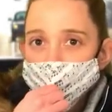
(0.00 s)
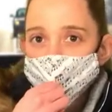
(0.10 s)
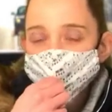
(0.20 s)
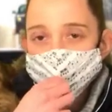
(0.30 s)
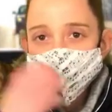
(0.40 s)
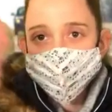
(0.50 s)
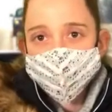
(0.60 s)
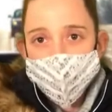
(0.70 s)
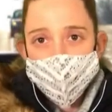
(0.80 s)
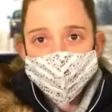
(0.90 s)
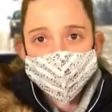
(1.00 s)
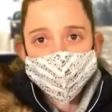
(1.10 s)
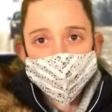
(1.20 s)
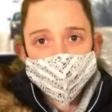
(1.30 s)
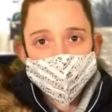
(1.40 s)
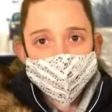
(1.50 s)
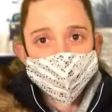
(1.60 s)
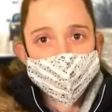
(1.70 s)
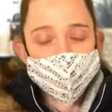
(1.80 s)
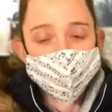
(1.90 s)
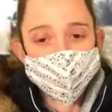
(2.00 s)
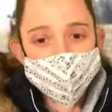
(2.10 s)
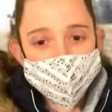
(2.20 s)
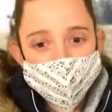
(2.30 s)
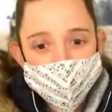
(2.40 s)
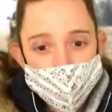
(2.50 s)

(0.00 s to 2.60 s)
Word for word: Can we snap when we do a peer